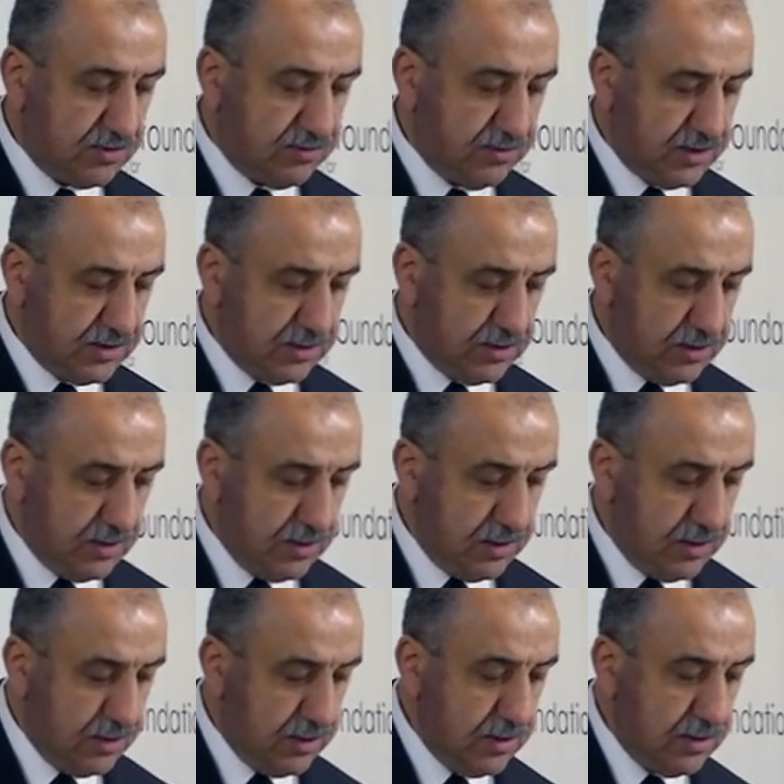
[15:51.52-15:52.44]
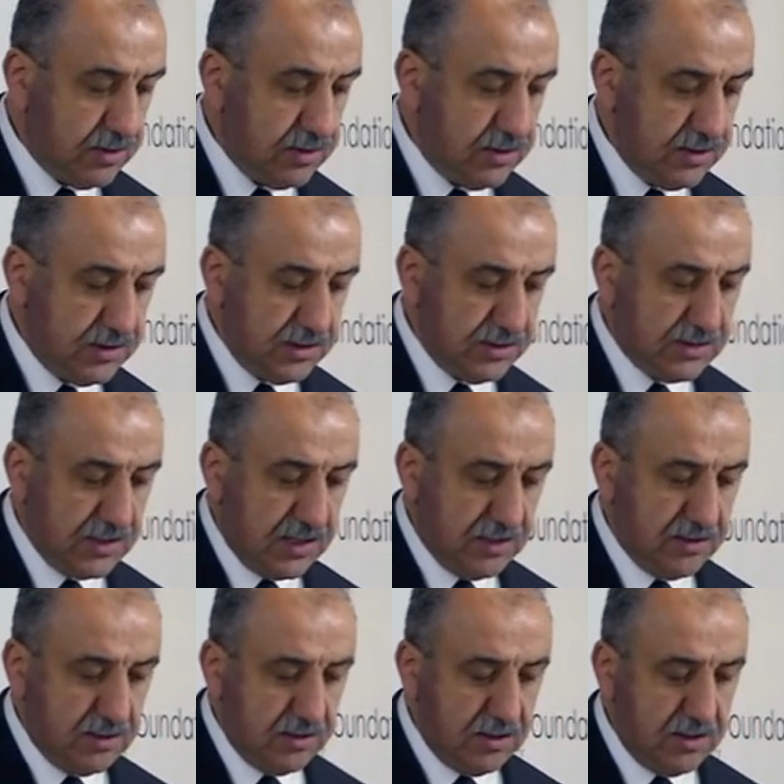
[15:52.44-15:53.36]
of it. This is
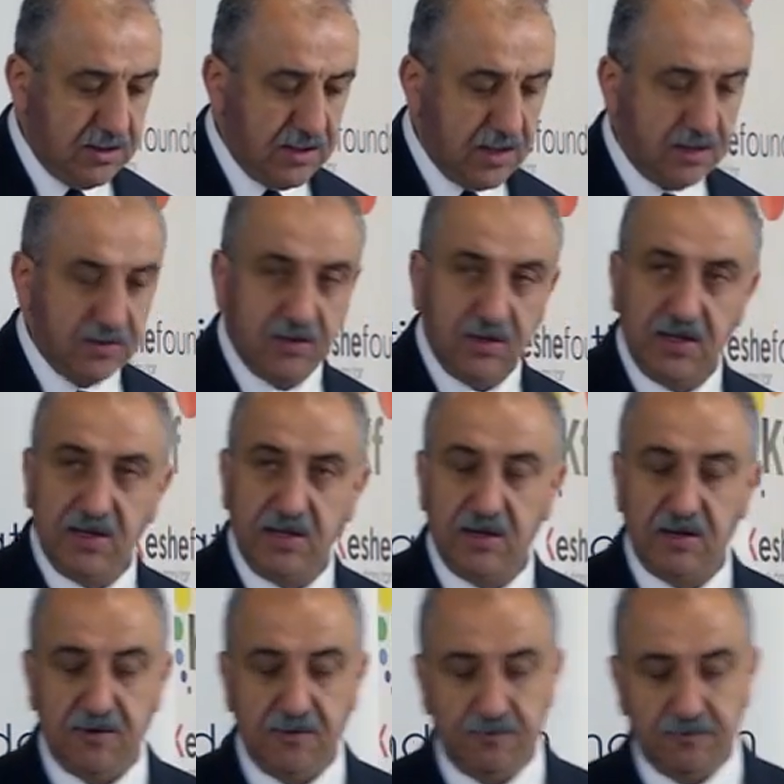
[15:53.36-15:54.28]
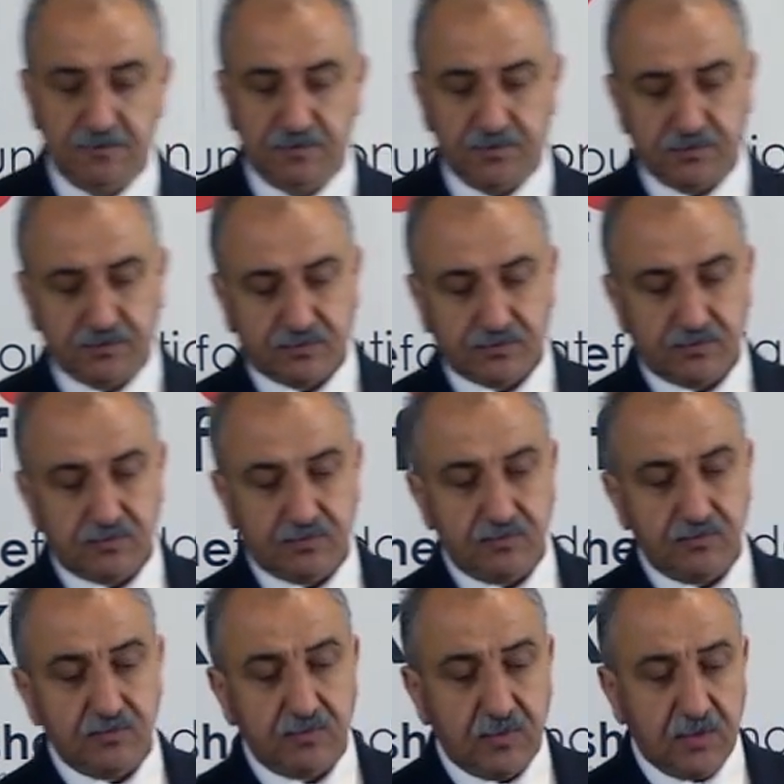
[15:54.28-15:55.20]
another nano layer.
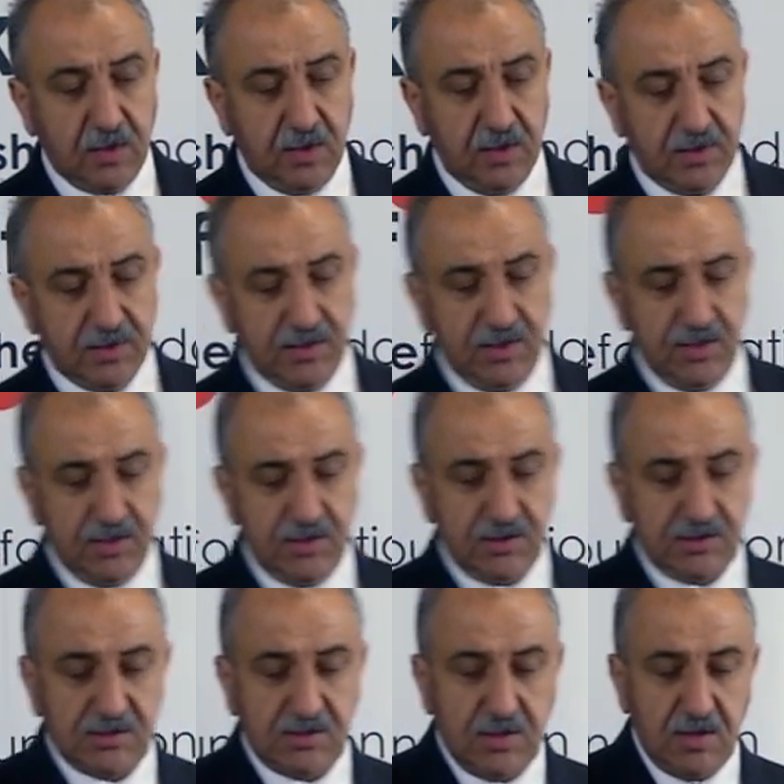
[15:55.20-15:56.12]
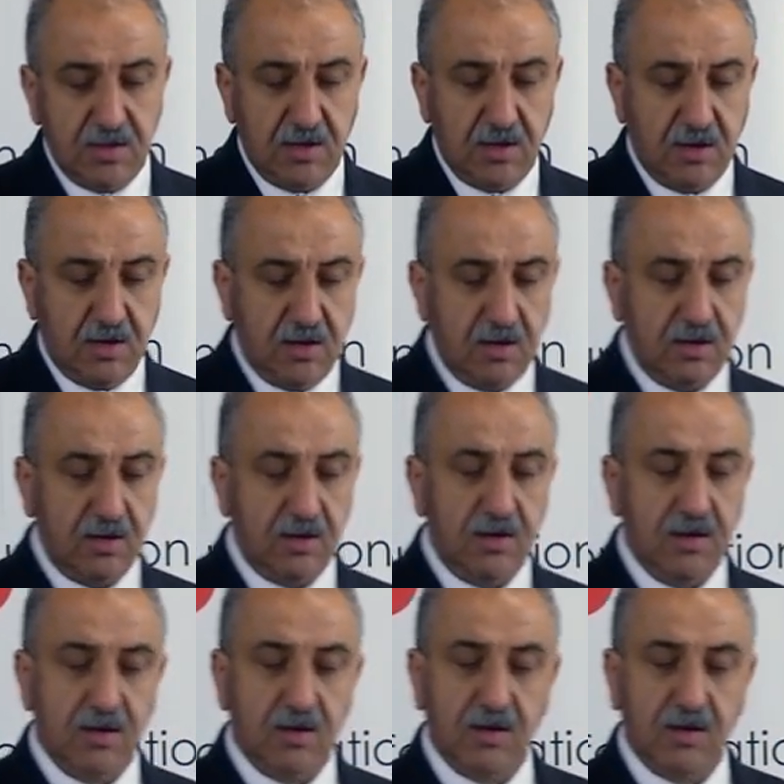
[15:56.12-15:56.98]
These are